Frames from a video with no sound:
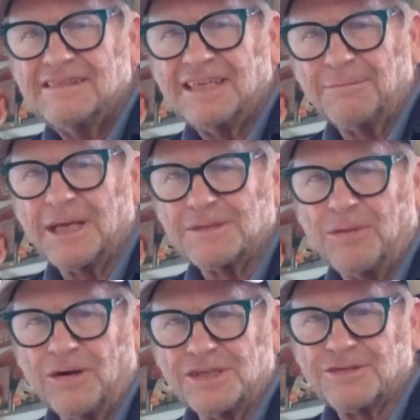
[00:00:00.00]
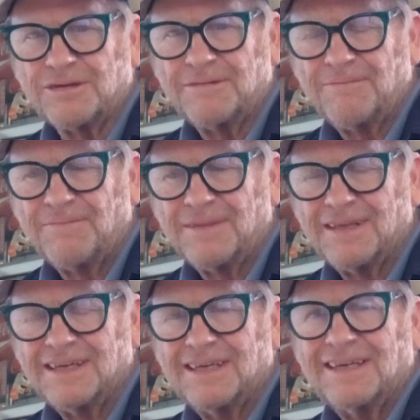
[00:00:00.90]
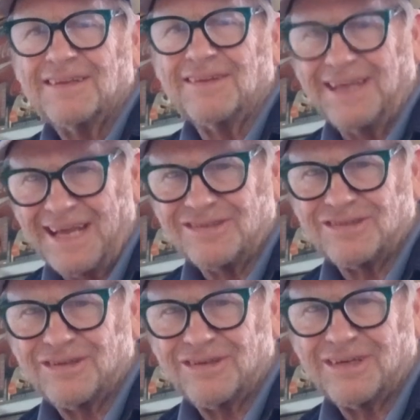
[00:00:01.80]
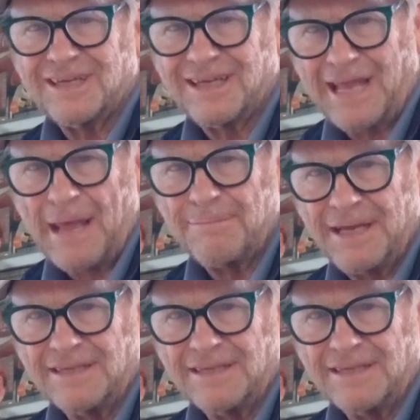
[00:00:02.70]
in baseball history? The answer, Cap